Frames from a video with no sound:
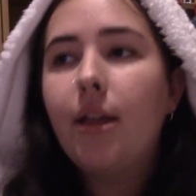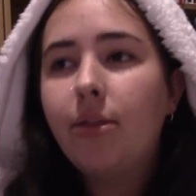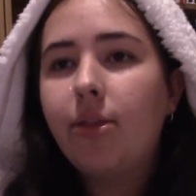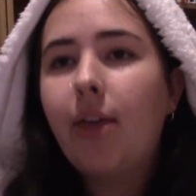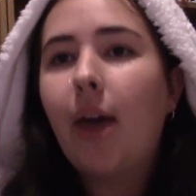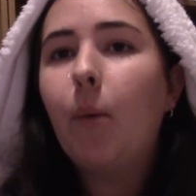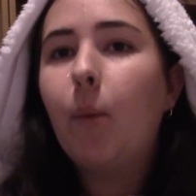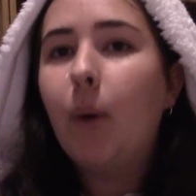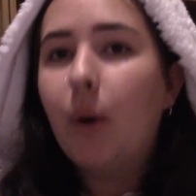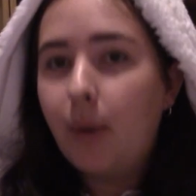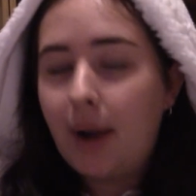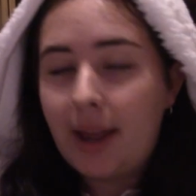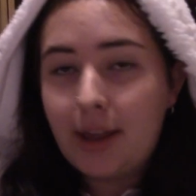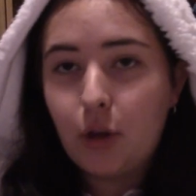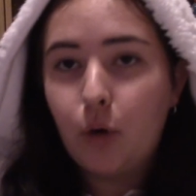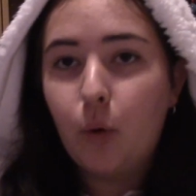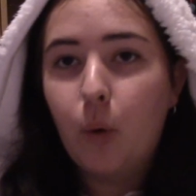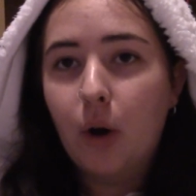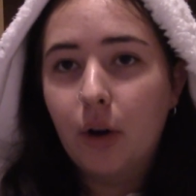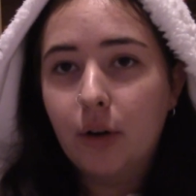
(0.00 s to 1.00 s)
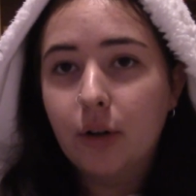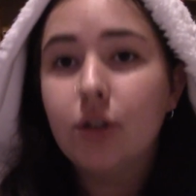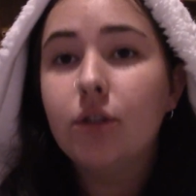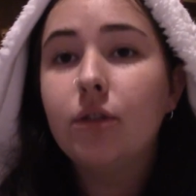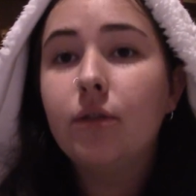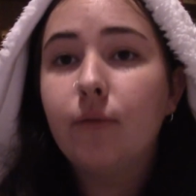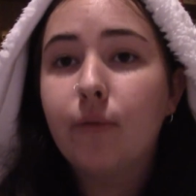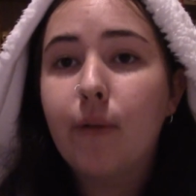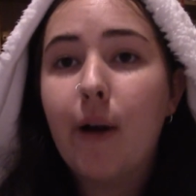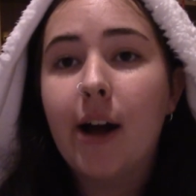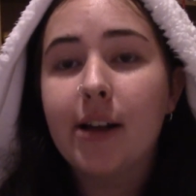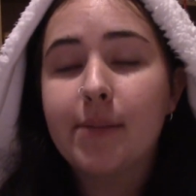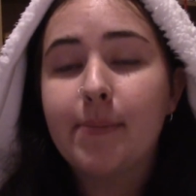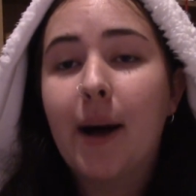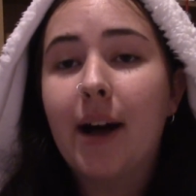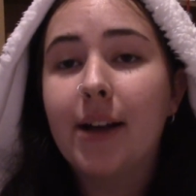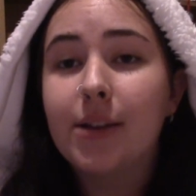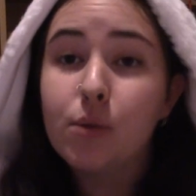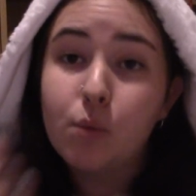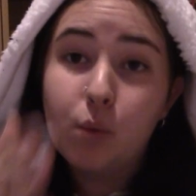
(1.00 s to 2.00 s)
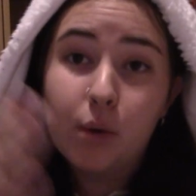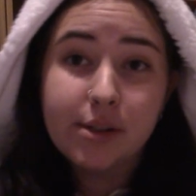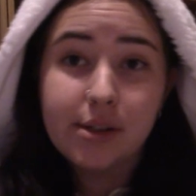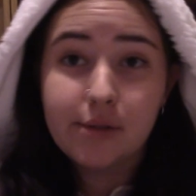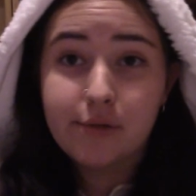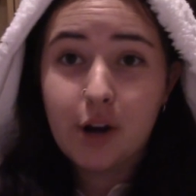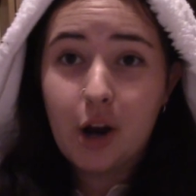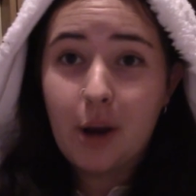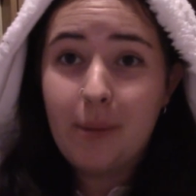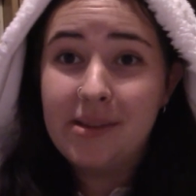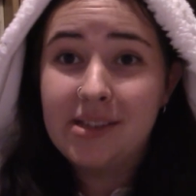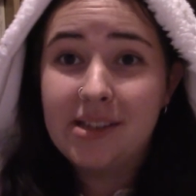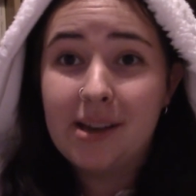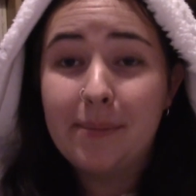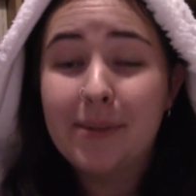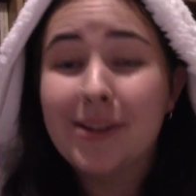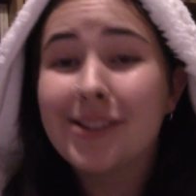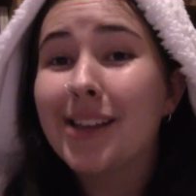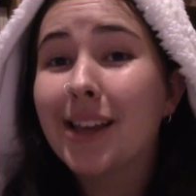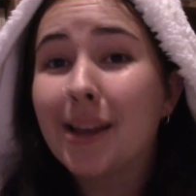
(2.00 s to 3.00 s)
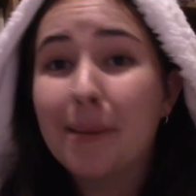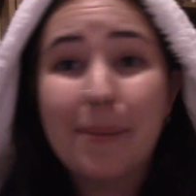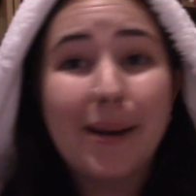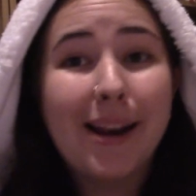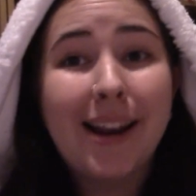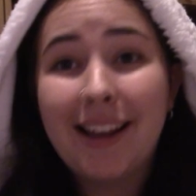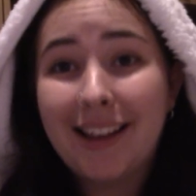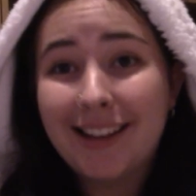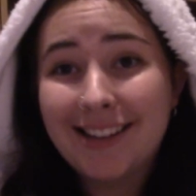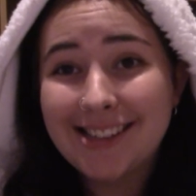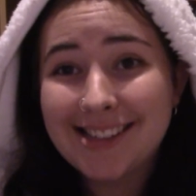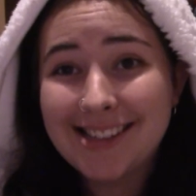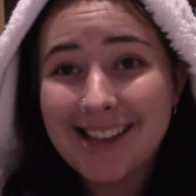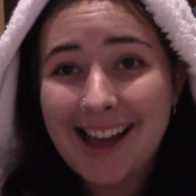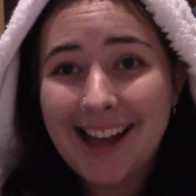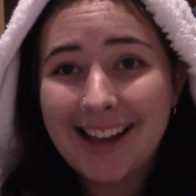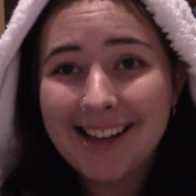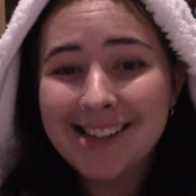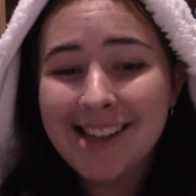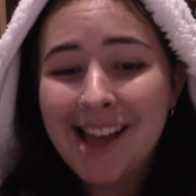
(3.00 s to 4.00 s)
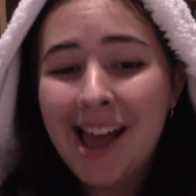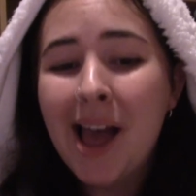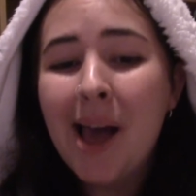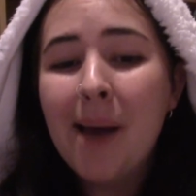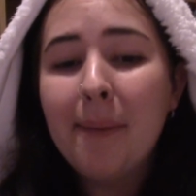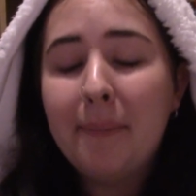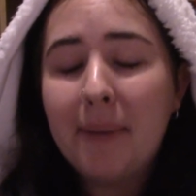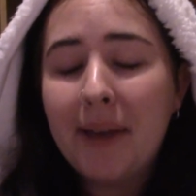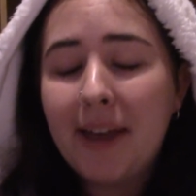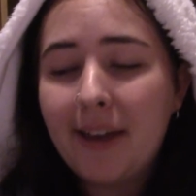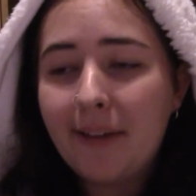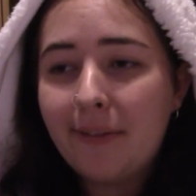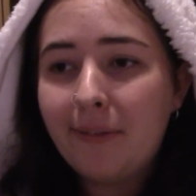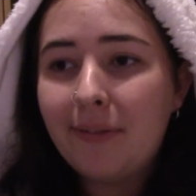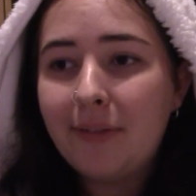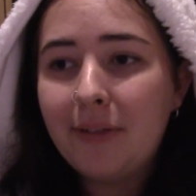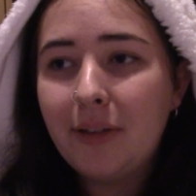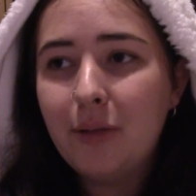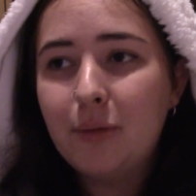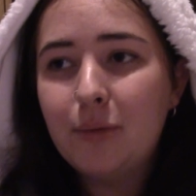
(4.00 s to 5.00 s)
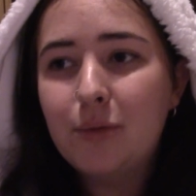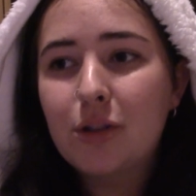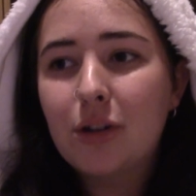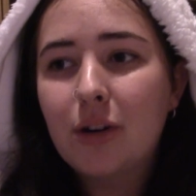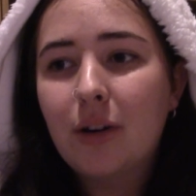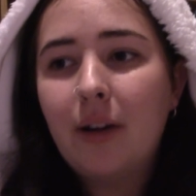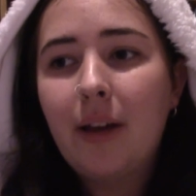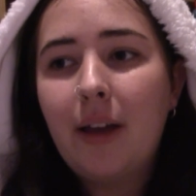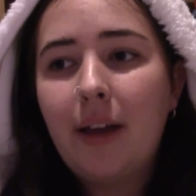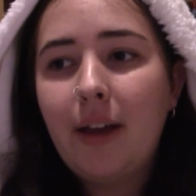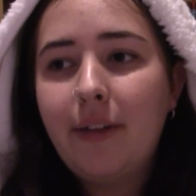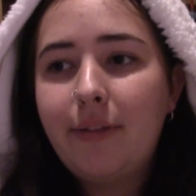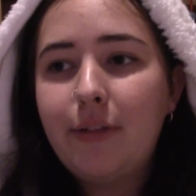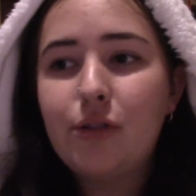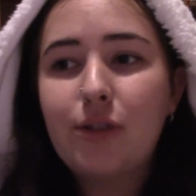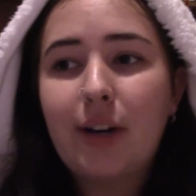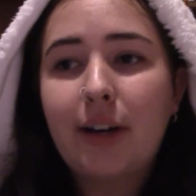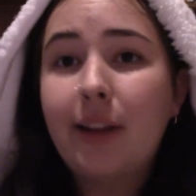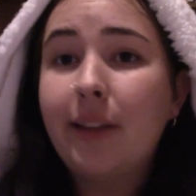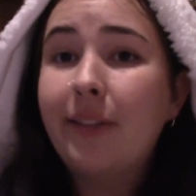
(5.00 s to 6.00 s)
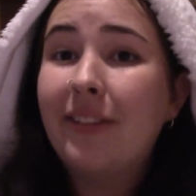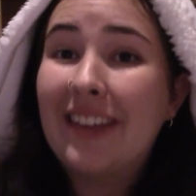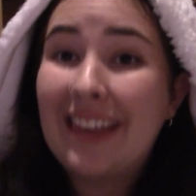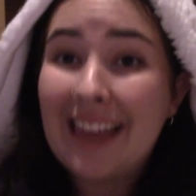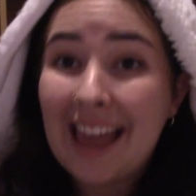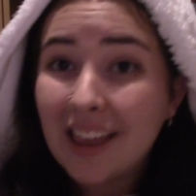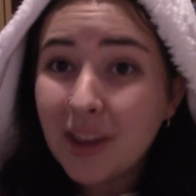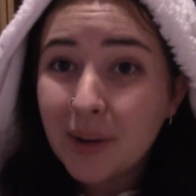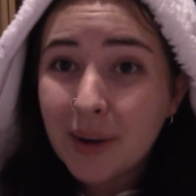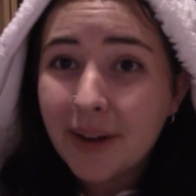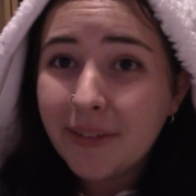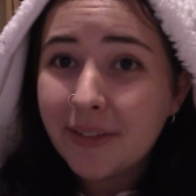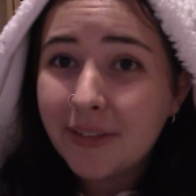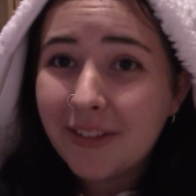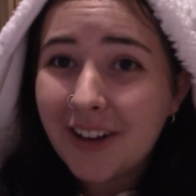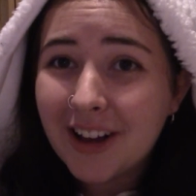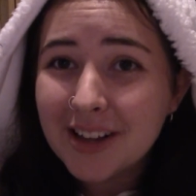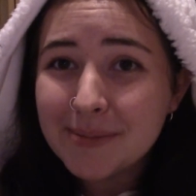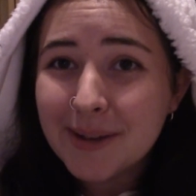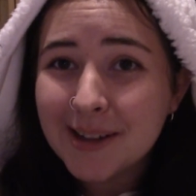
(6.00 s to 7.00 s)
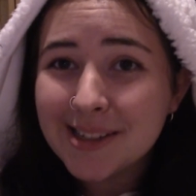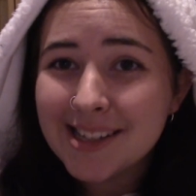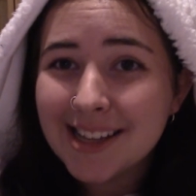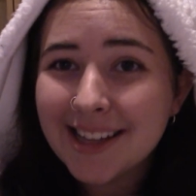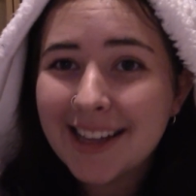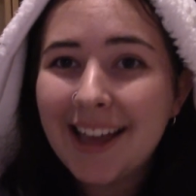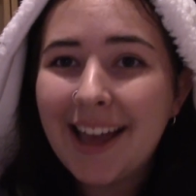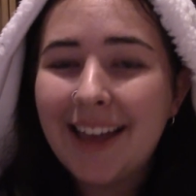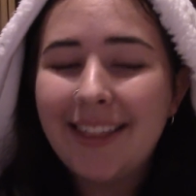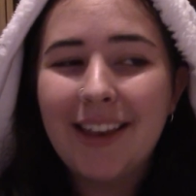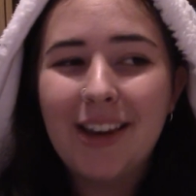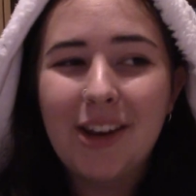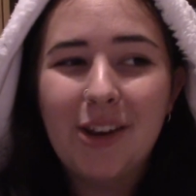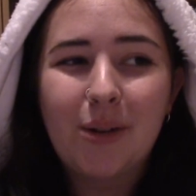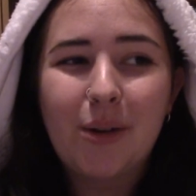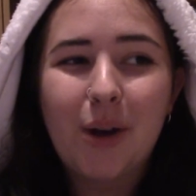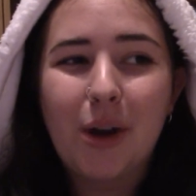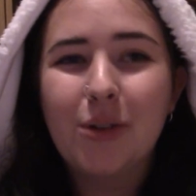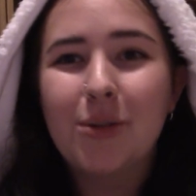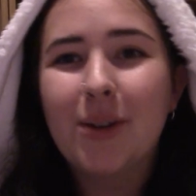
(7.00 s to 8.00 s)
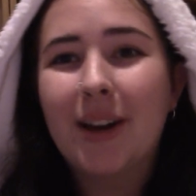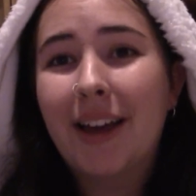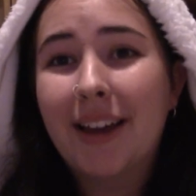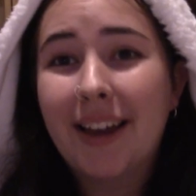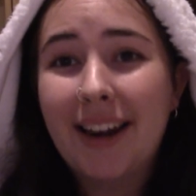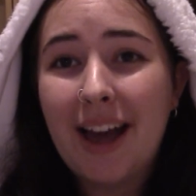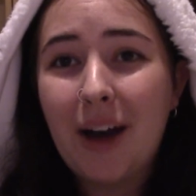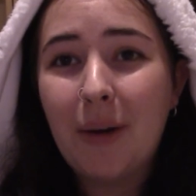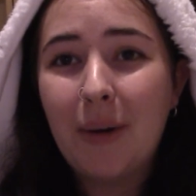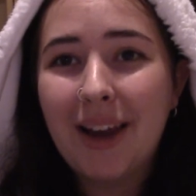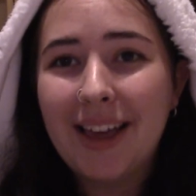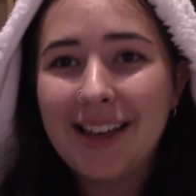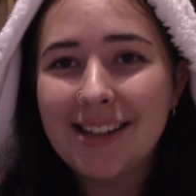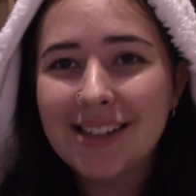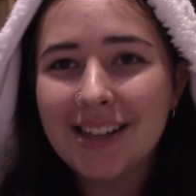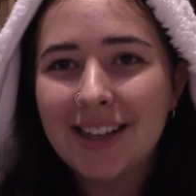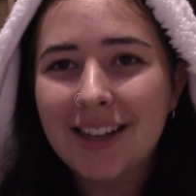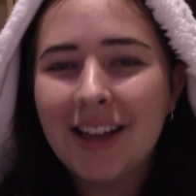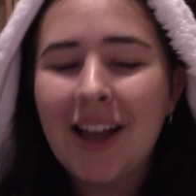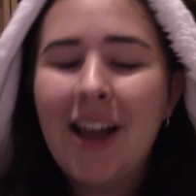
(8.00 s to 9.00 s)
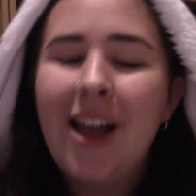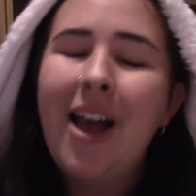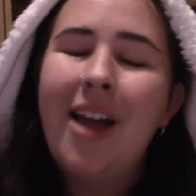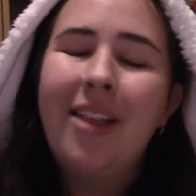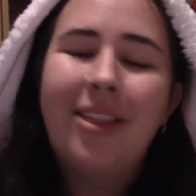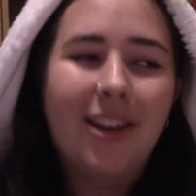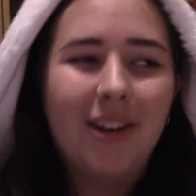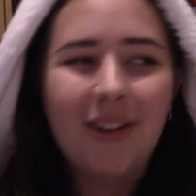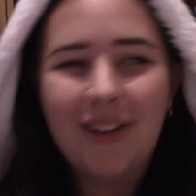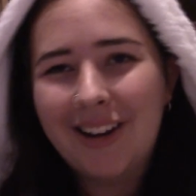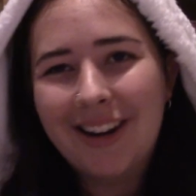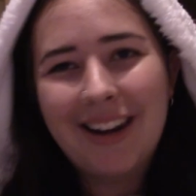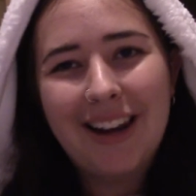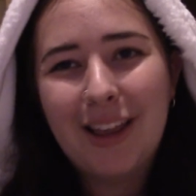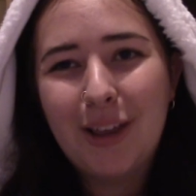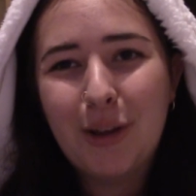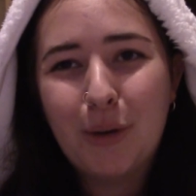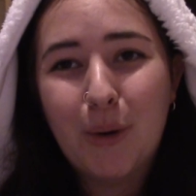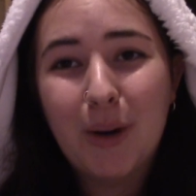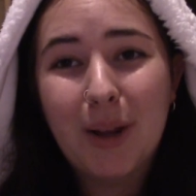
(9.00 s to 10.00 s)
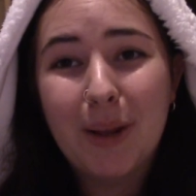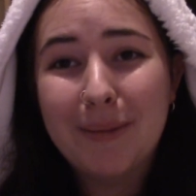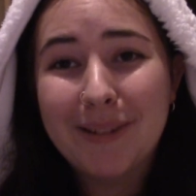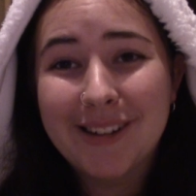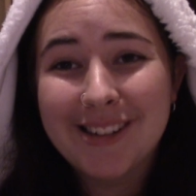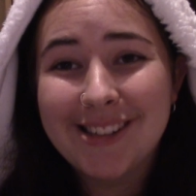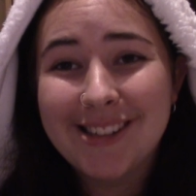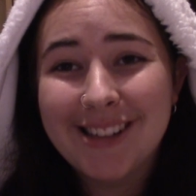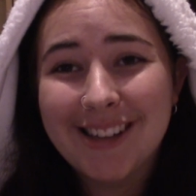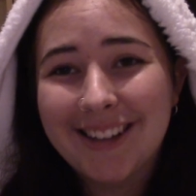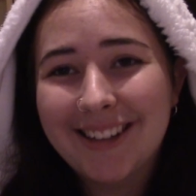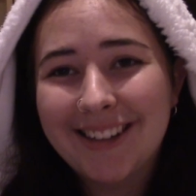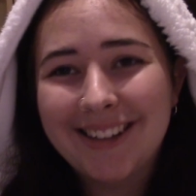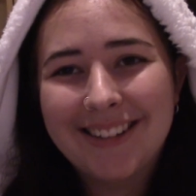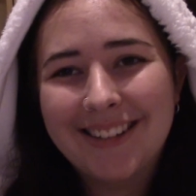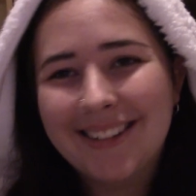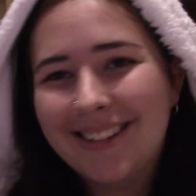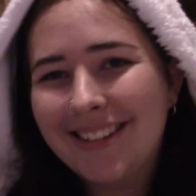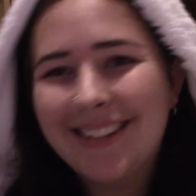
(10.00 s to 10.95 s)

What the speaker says: they will let you on Fastpass once it reopens up because they completely understand. But if you generally forget you have a Fastpass ticket and then you go to it like an hour later, they're not gonna let you on it because they're,